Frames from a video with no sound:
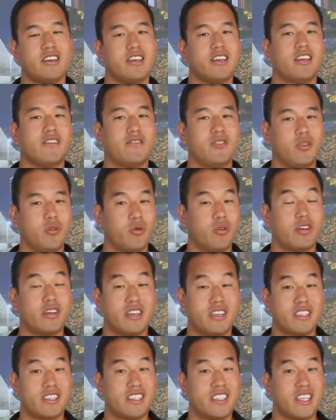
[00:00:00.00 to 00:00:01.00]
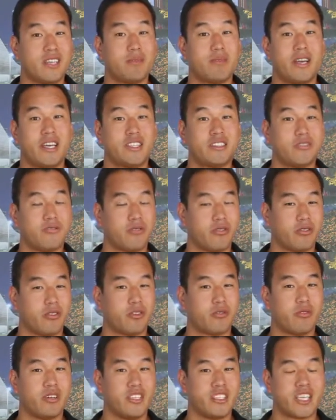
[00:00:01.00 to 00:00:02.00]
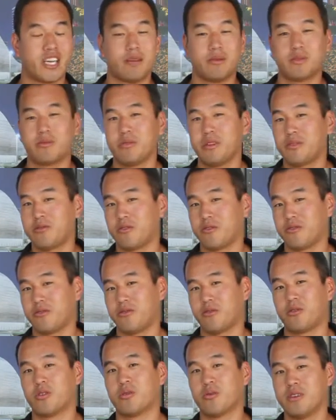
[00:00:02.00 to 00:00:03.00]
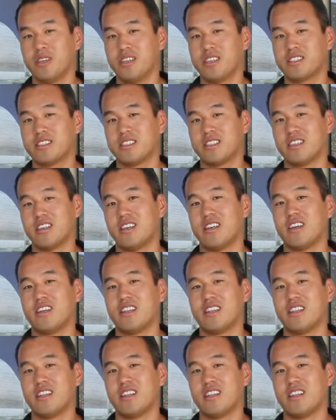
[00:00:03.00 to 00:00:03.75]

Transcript: If you wanted to see the patient for 3 times a week for 4 weeks,